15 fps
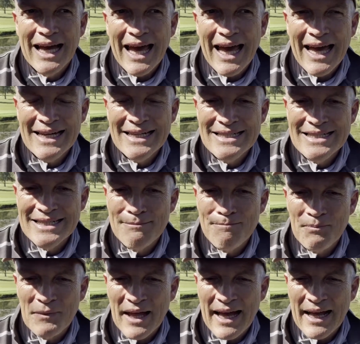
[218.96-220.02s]
And
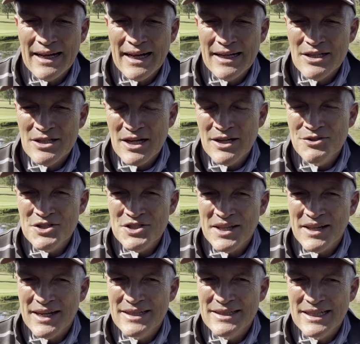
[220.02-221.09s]
it's interesting
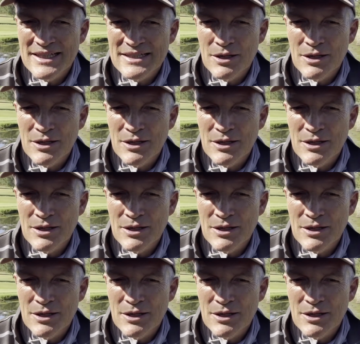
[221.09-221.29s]
that he says